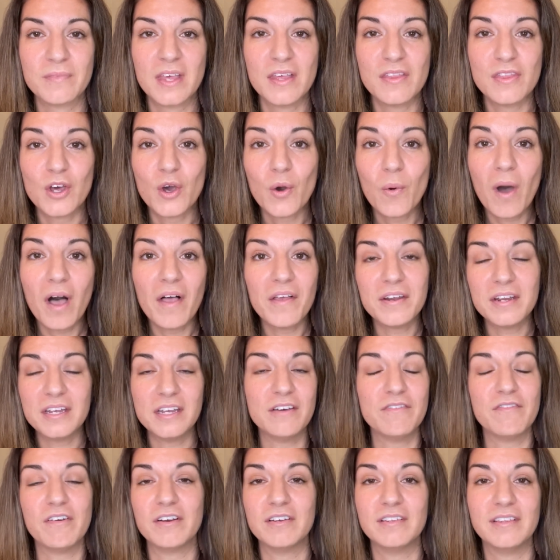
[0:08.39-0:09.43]
The quality
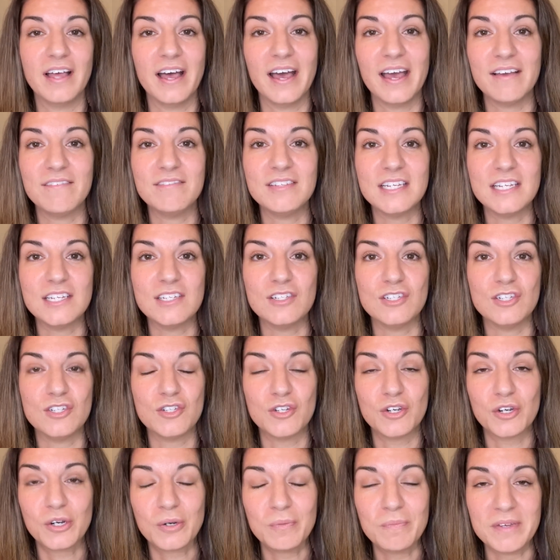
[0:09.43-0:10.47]
of our lives is
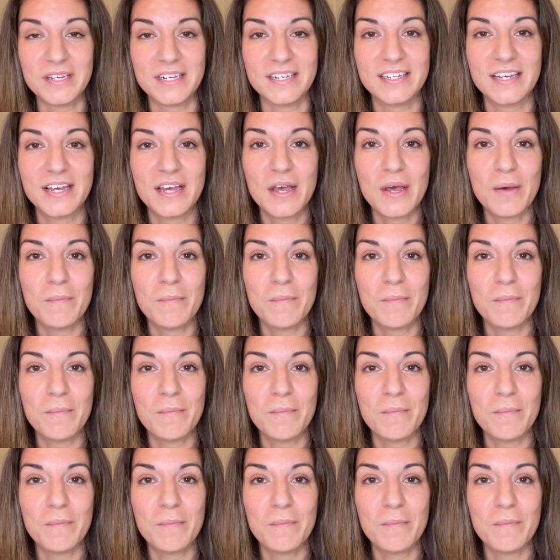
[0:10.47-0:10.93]
determined